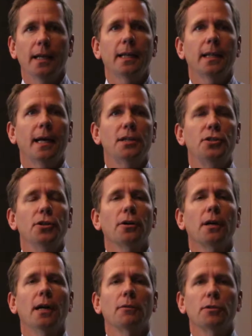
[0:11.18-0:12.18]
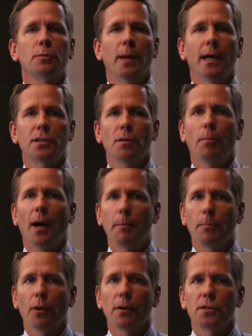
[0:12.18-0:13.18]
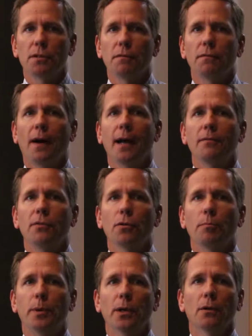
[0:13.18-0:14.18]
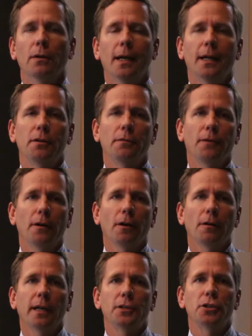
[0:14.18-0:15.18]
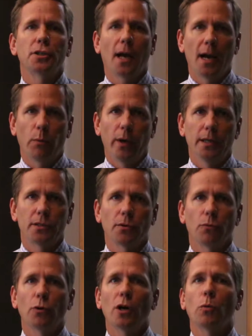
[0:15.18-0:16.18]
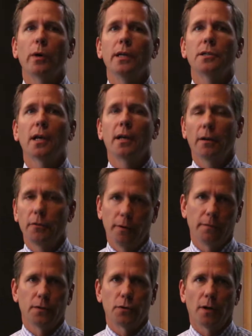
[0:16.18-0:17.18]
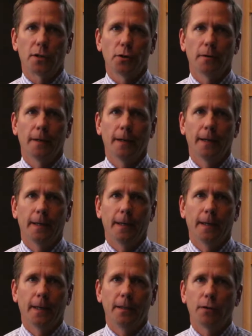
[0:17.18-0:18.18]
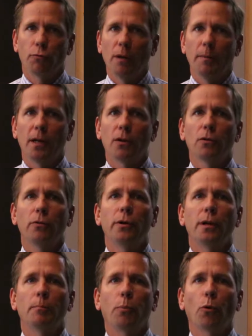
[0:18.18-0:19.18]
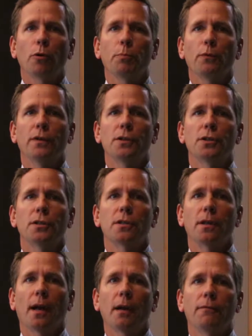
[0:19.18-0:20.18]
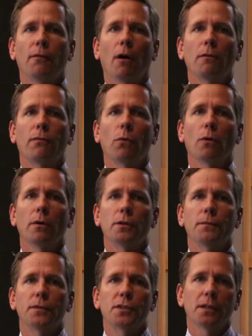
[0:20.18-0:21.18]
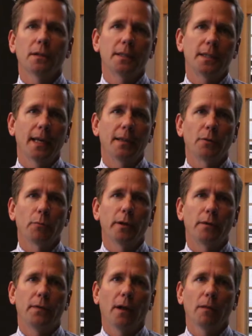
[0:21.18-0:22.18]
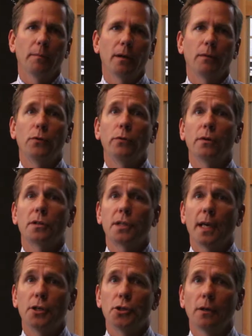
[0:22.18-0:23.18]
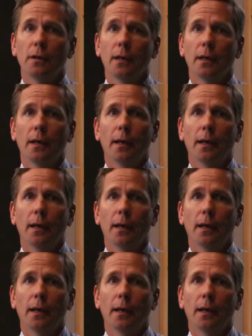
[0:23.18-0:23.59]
late last year, Congress passed a bipartisan five-year bill to fund our nation's highways, railways, and other infrastructure. The agreement included important provisions that I fought for to facilitate the redevelopment of Union Station